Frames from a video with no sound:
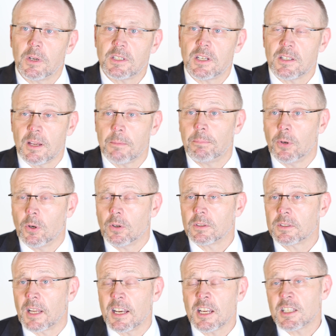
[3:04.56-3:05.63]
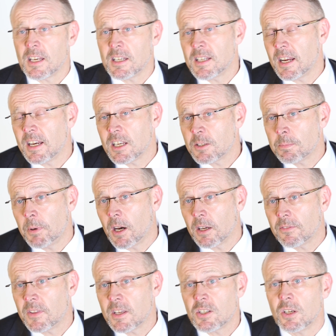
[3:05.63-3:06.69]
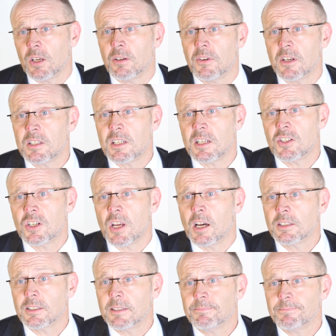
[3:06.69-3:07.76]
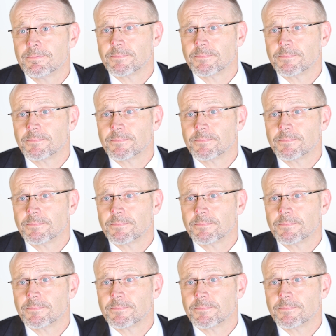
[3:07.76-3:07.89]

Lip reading: which is important, and it's part of this university's charter.